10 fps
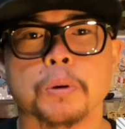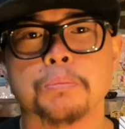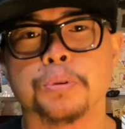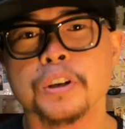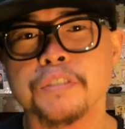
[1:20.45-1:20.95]
my
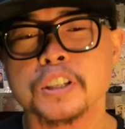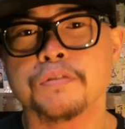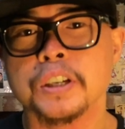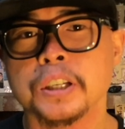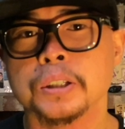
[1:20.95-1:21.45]
previous
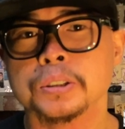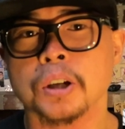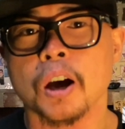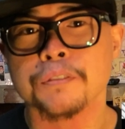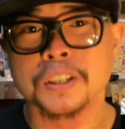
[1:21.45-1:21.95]
videos
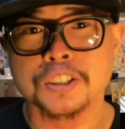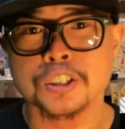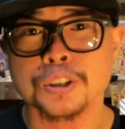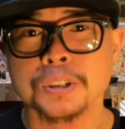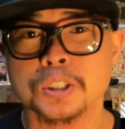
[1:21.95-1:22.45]
of the
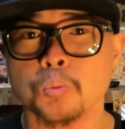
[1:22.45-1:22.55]
series,